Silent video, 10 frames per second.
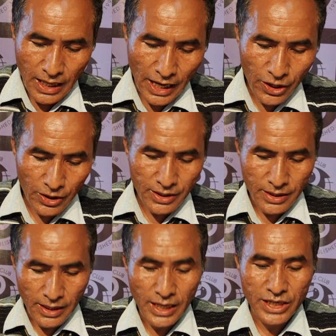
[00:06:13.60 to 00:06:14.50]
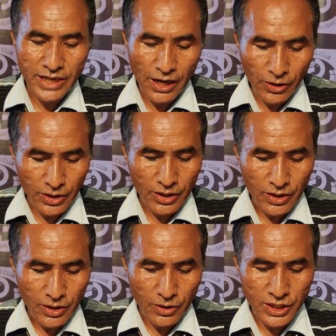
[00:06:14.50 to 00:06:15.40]
cannot, shall not
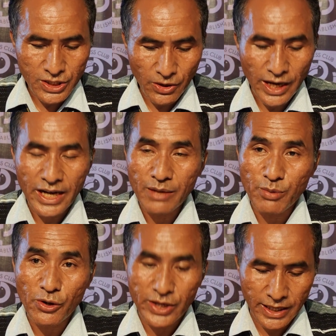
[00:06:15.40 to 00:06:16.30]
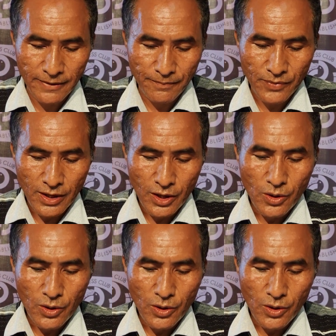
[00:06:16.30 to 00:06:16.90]
construct any building